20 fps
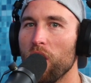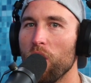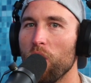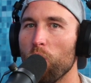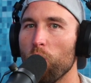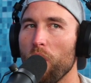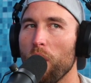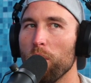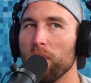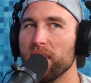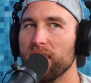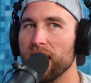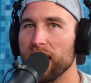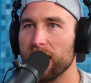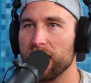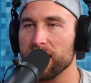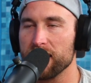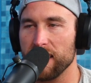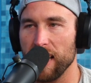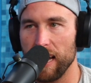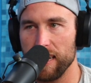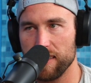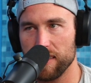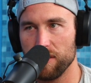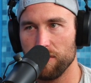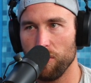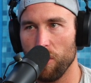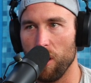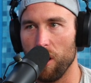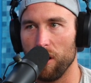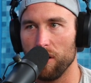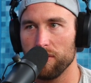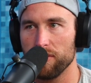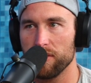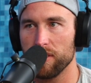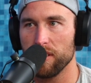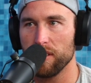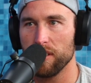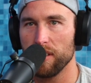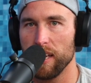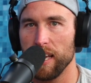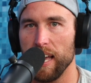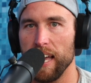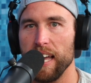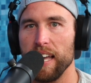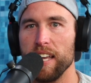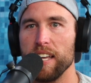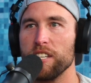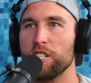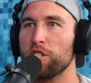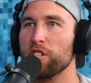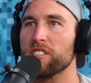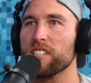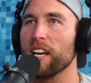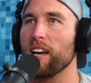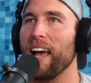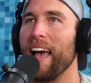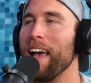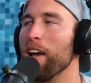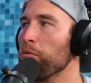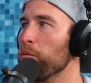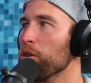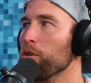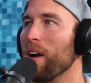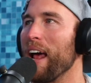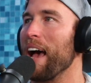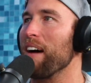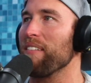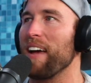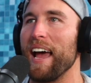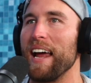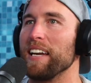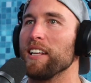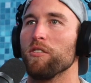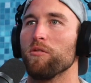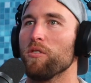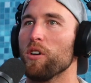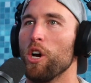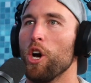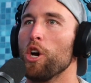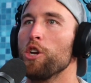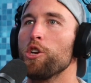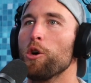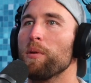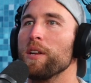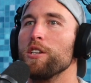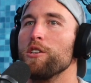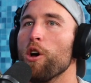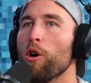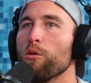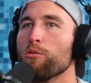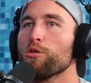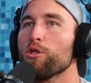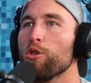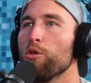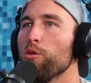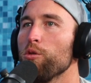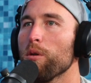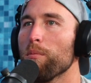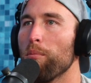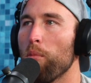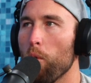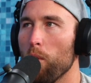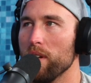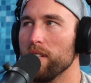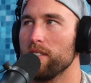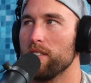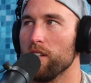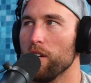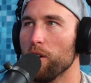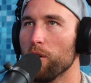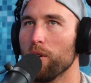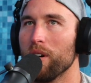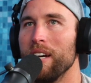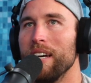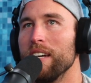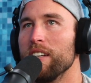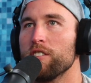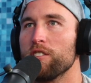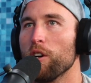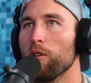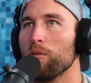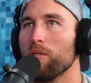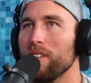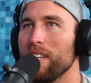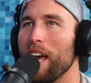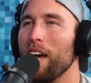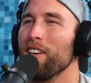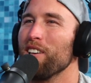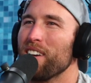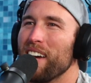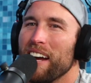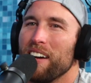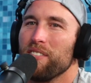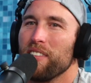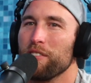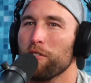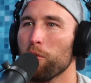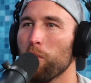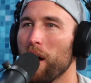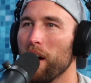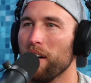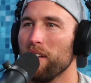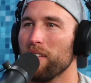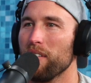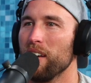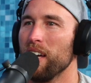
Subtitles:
well, we think this guy's involved. It's just like, hey, we don't have nobody knows who to point to. So yeah, you kind of after a while,